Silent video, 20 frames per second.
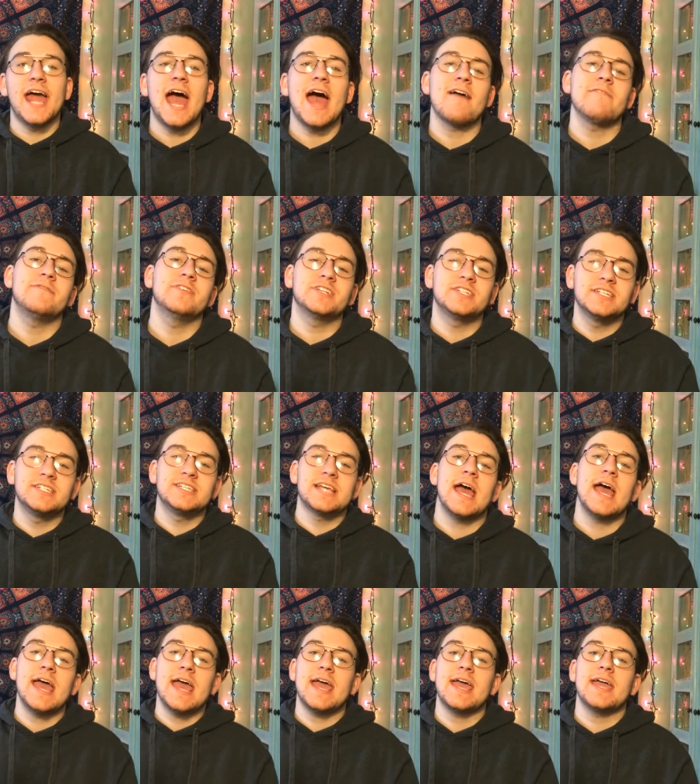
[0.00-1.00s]
I have for
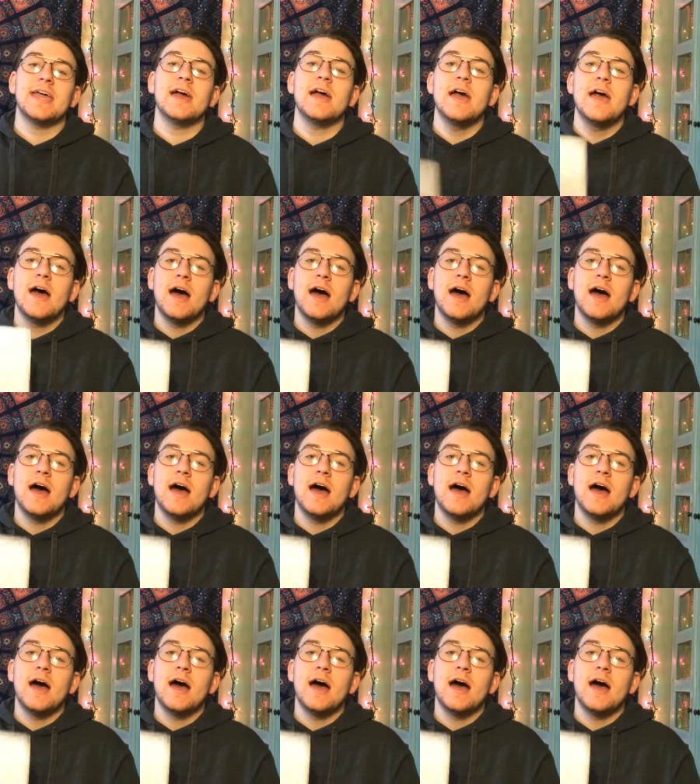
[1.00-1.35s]
today.